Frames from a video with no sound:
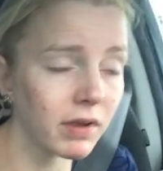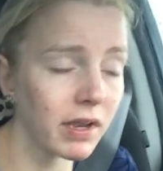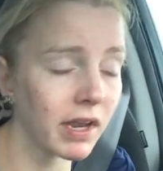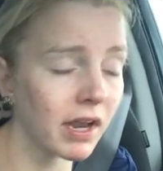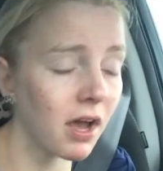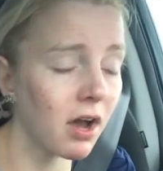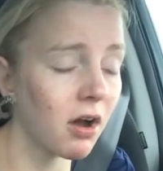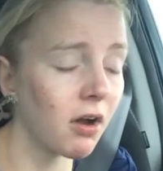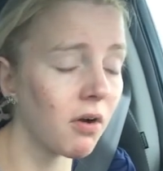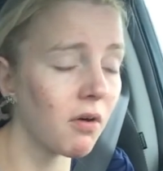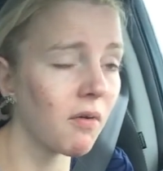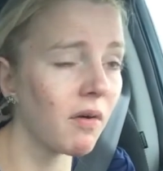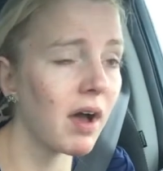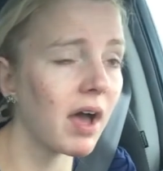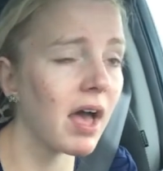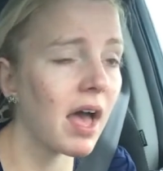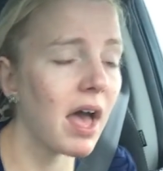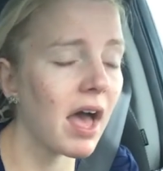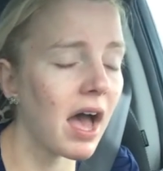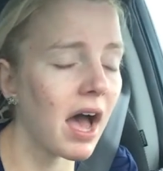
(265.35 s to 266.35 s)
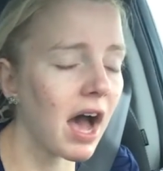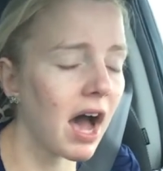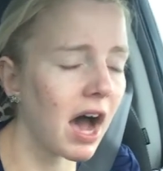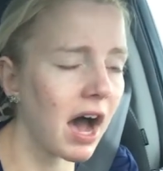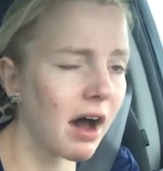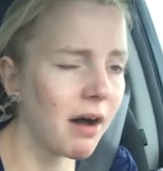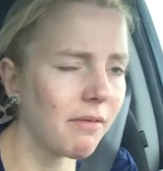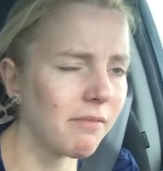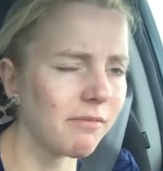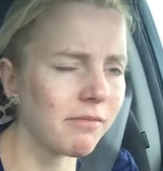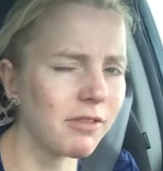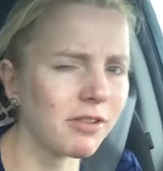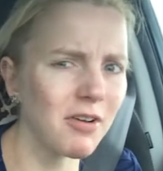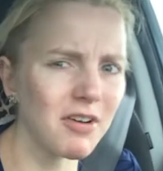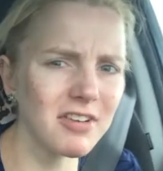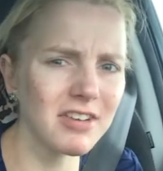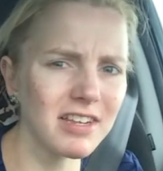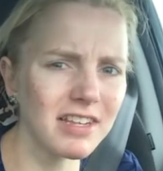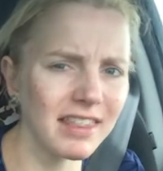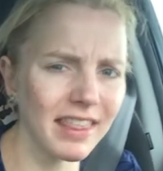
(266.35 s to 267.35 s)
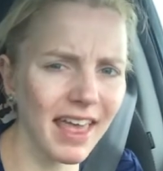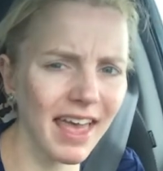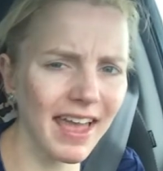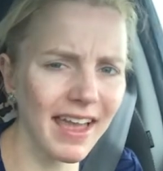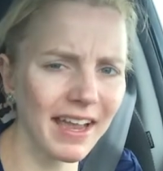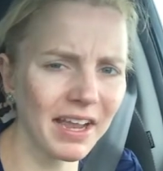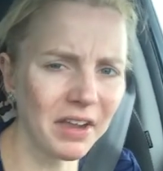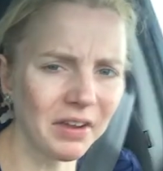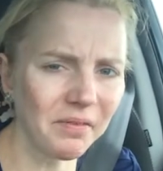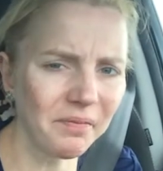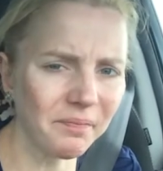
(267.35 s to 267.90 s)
you know. Um, so it's just like,